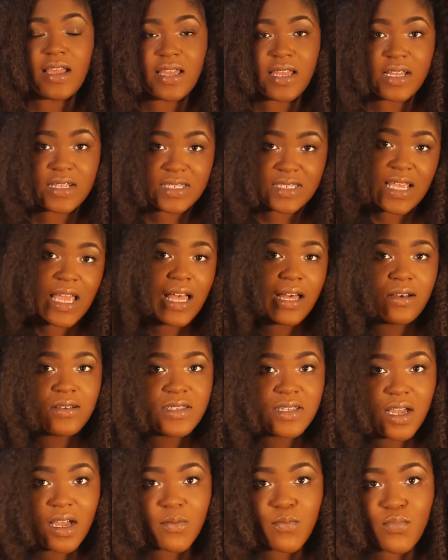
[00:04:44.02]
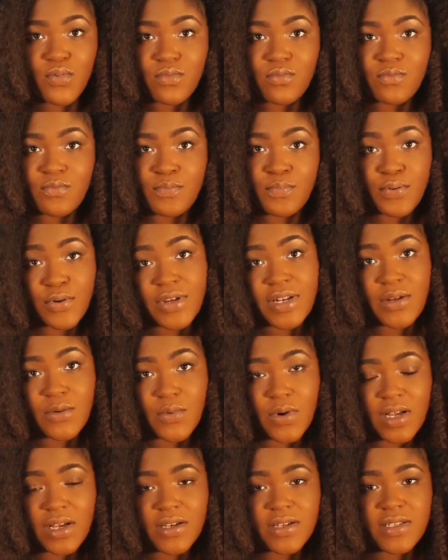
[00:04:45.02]
It's held up pretty
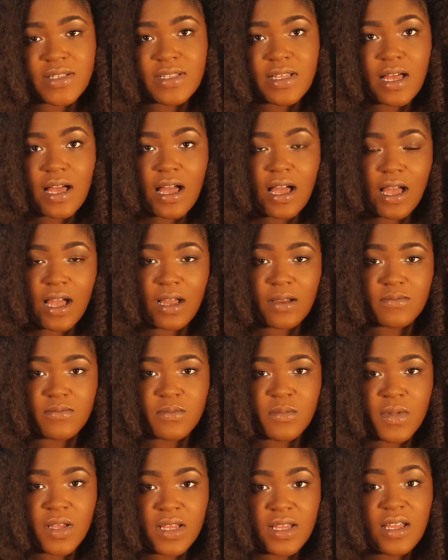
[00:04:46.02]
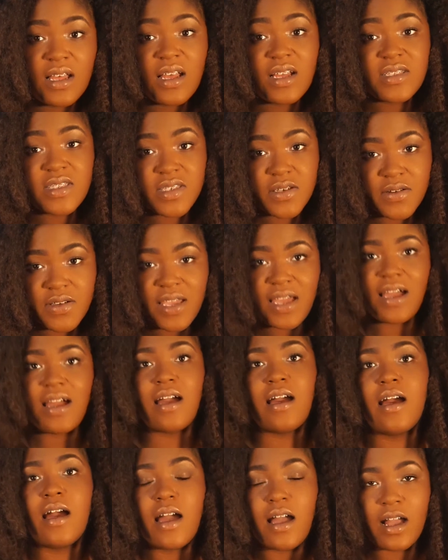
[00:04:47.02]
well. Um, and so
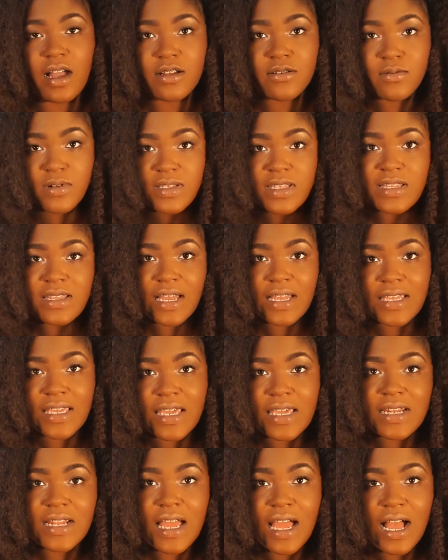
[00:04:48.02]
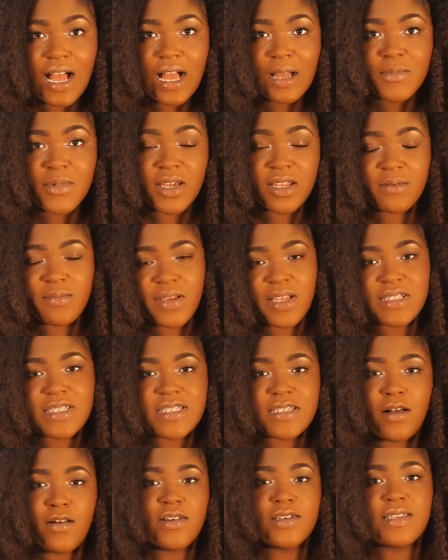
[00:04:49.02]
yeah, I really like it. I'm gonna be
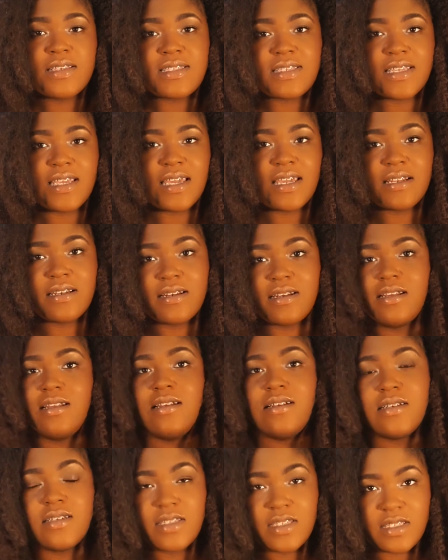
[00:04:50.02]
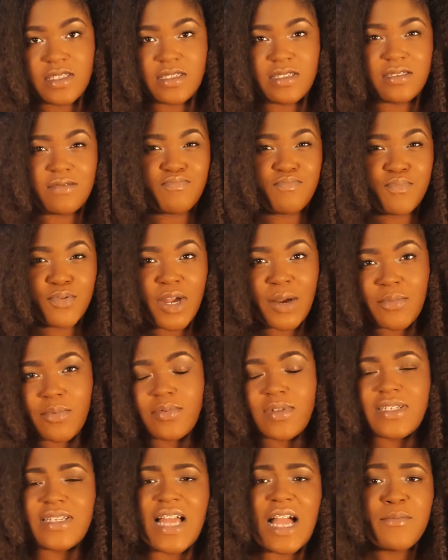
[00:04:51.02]
installing this again
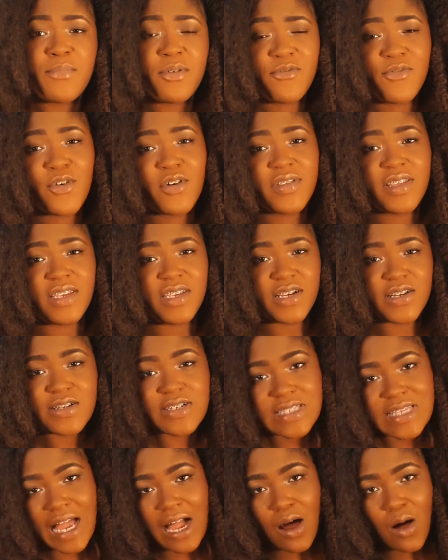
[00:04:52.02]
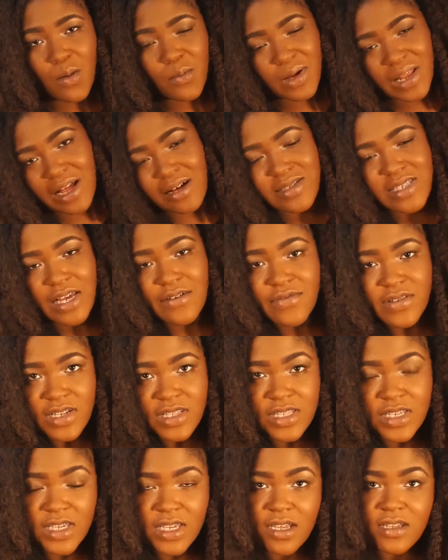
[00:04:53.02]
probably not before the year's out, but I'll
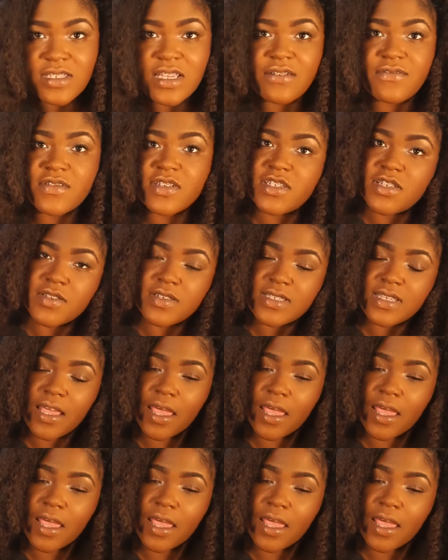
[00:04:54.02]
definitely, I'll definitely do this